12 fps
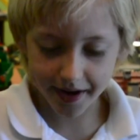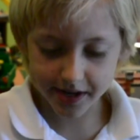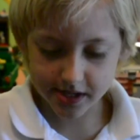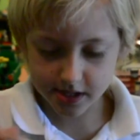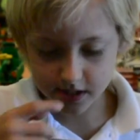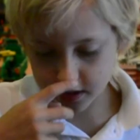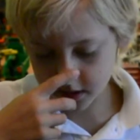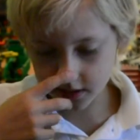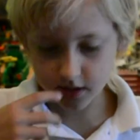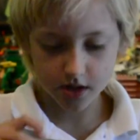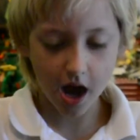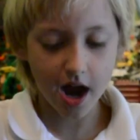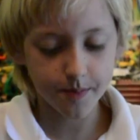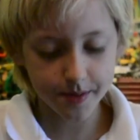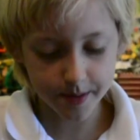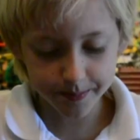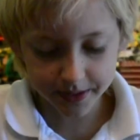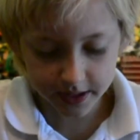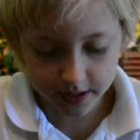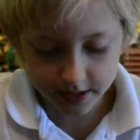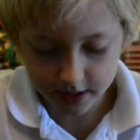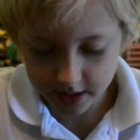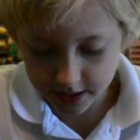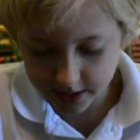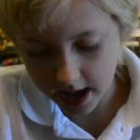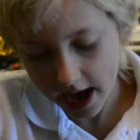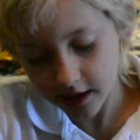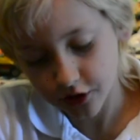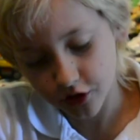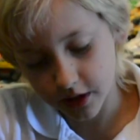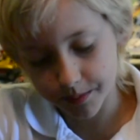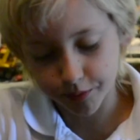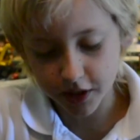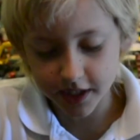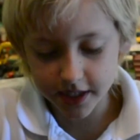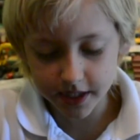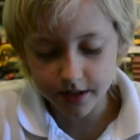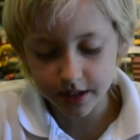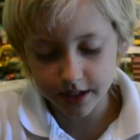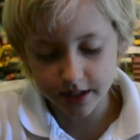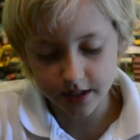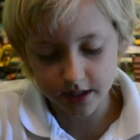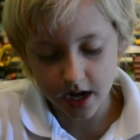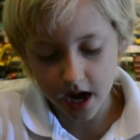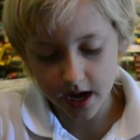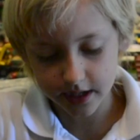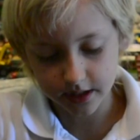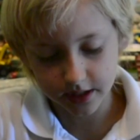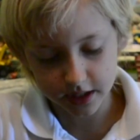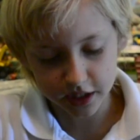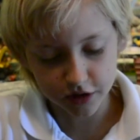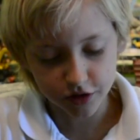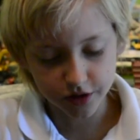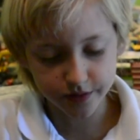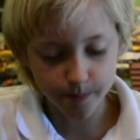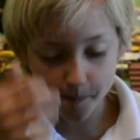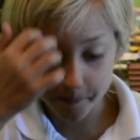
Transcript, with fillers: it, the cockpit piece is actually printed. It's not stickers.